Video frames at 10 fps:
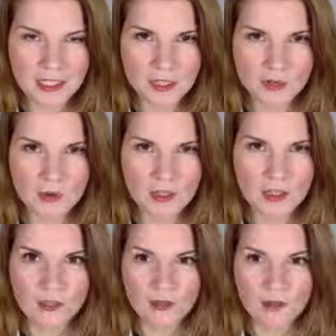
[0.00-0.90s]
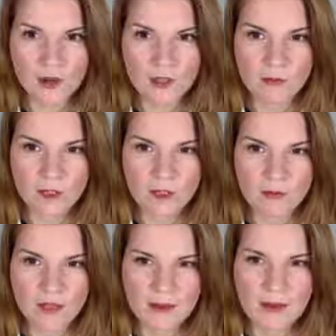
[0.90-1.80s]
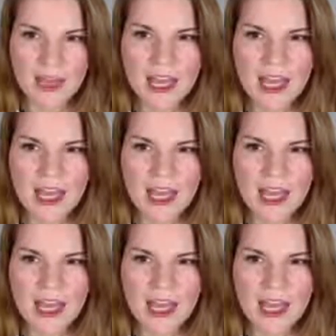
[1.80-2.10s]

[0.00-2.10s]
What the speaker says: that you want to do and why you want to do them.